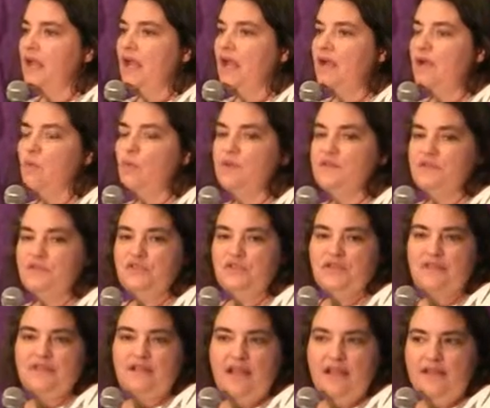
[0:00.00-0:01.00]
And it wasn't
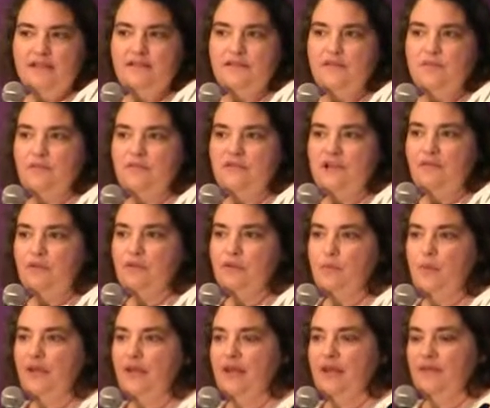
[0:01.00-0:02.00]
just us, it was
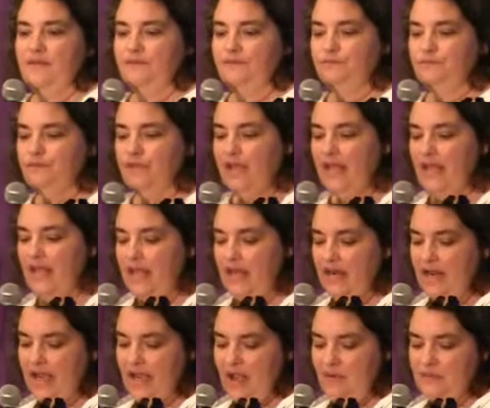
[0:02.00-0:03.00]
everybody.
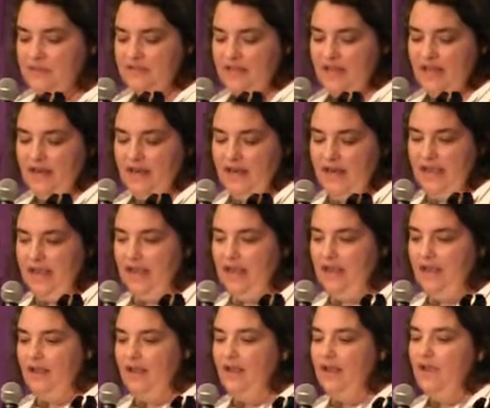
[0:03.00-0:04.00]
And I was at
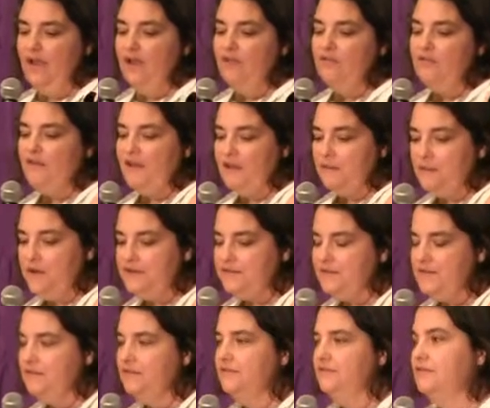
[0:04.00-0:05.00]
a
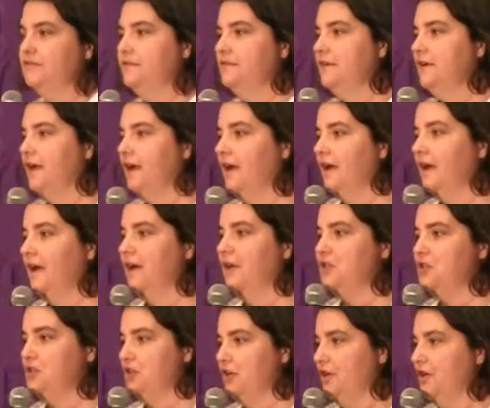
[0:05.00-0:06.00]
fundraiser
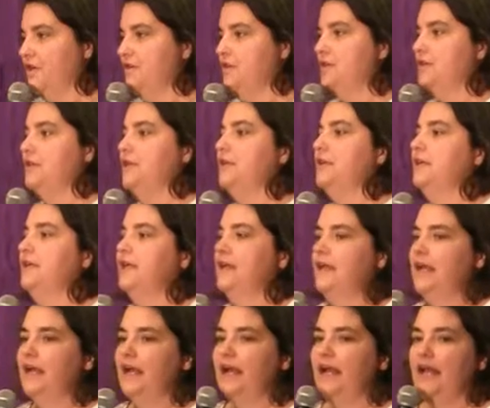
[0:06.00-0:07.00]
at a church,
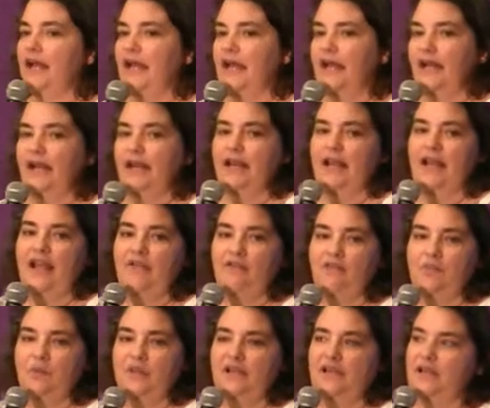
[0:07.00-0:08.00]
and
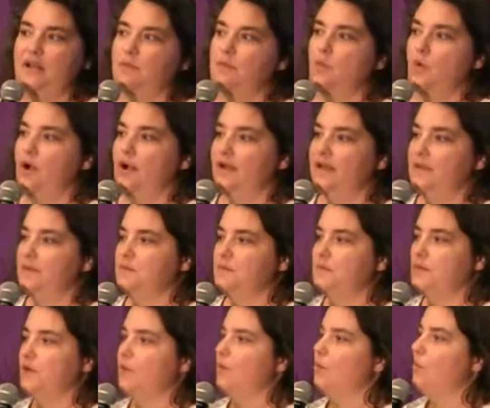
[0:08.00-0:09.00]
everybody kept walking up
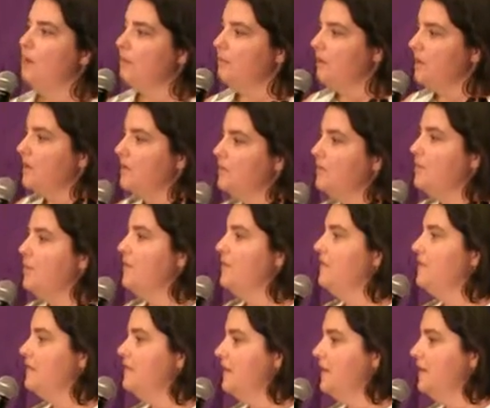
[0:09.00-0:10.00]
to me going, "What are we going to do about
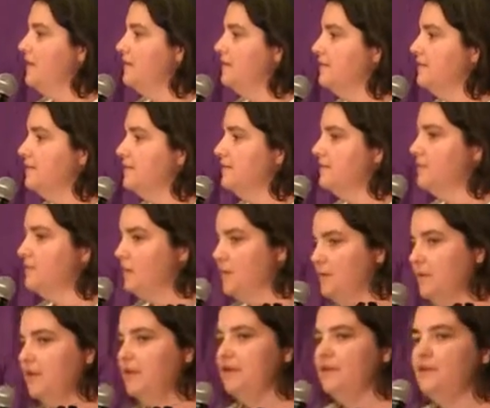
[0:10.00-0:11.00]
these kids? What
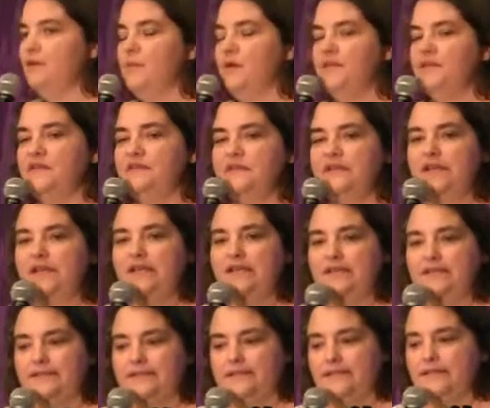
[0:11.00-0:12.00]
are we going to do about these
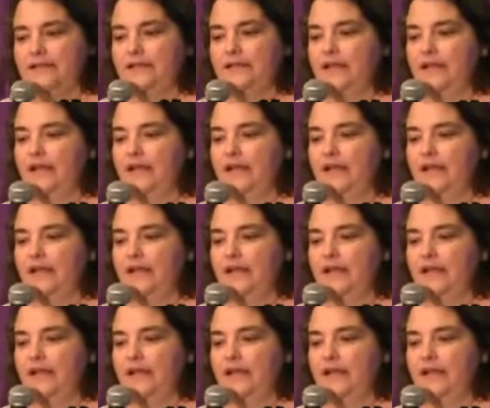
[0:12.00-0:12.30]
kids?"